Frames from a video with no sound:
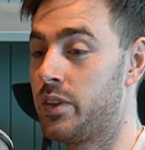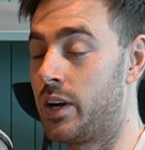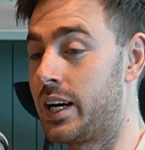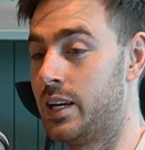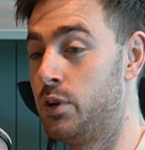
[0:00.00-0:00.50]

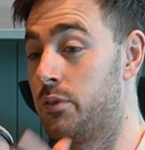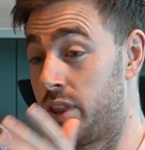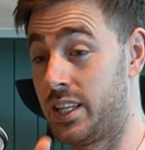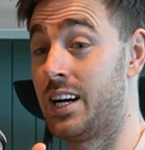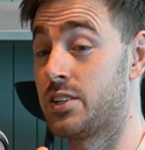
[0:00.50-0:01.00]
like if you have
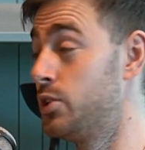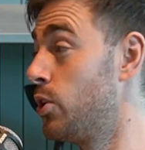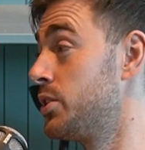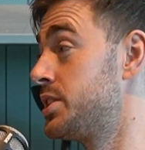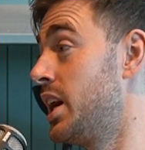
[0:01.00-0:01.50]

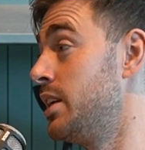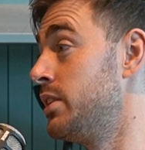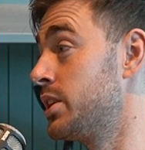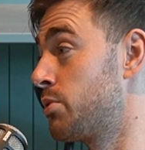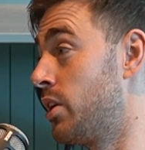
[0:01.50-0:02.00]
$1,000
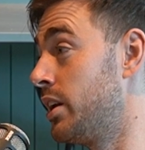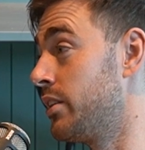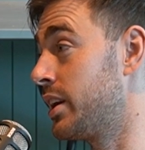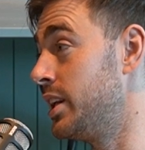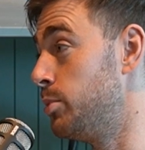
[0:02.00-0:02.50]
savings, right,
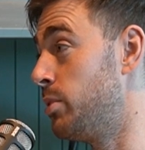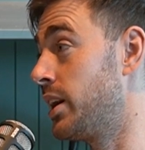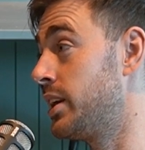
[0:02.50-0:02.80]
like in your bank